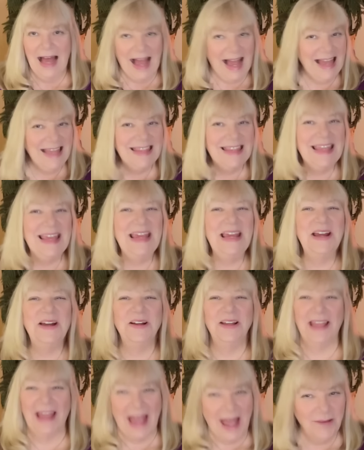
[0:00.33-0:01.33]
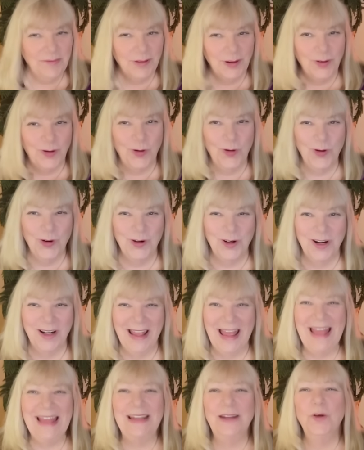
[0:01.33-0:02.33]
Hi there, Capricorn,
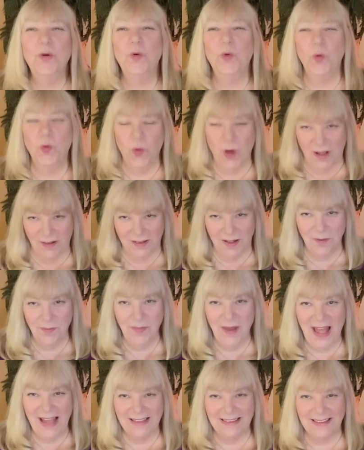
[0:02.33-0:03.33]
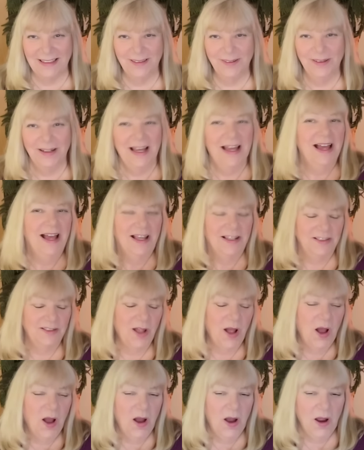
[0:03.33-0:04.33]
and welcome back to
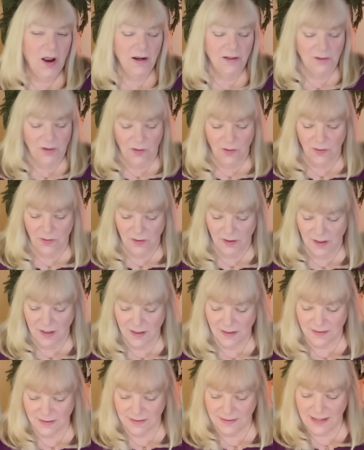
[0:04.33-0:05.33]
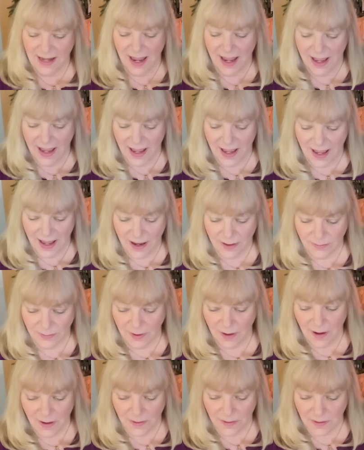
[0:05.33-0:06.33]
Star Lordess
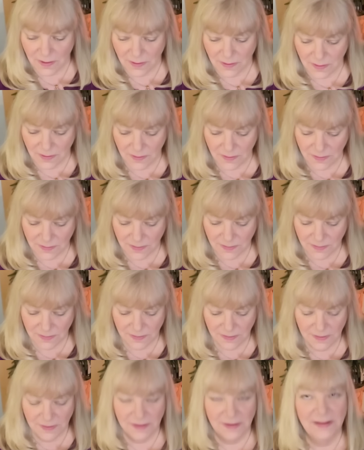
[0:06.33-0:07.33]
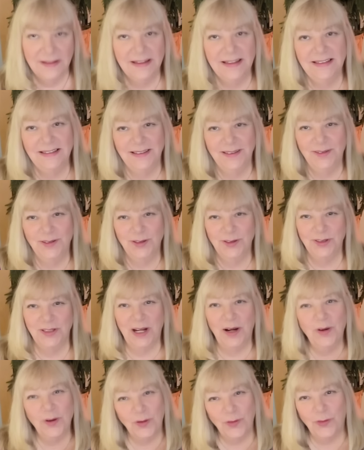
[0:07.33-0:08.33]
Tarot. This is your
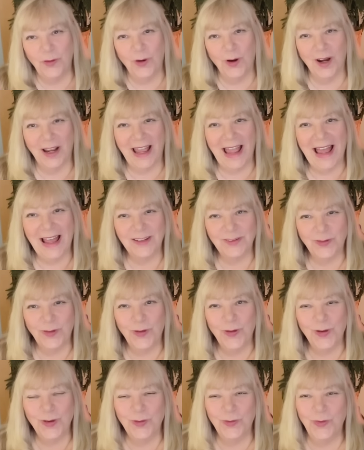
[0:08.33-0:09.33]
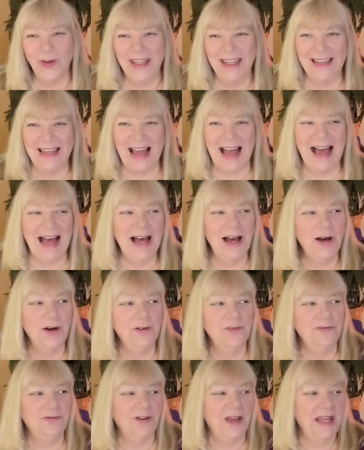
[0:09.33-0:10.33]
tarot forecast for the week
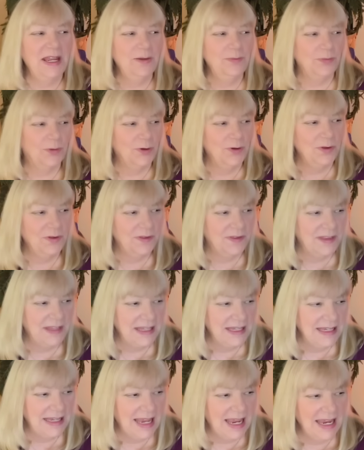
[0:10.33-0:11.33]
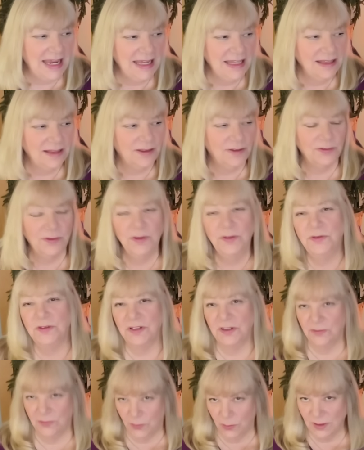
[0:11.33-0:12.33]
of April the 8th through to
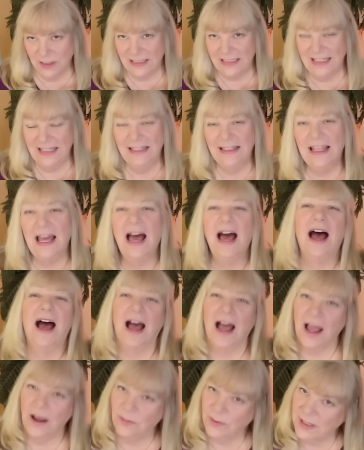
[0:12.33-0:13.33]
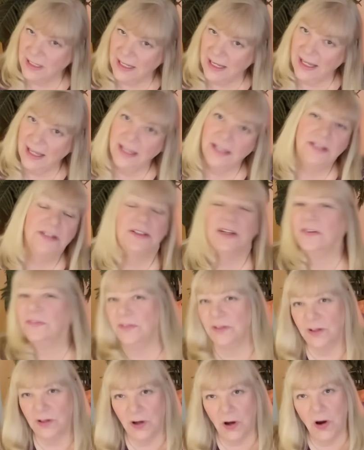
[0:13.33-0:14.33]
the 14th. I went ahead,
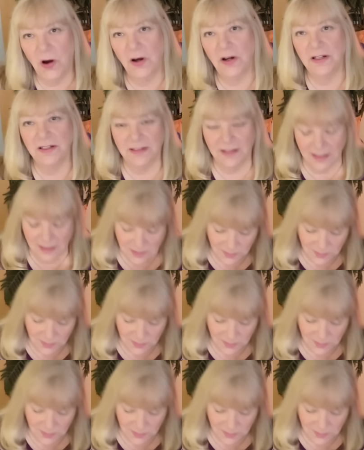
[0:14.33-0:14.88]
shuffled the cards, laid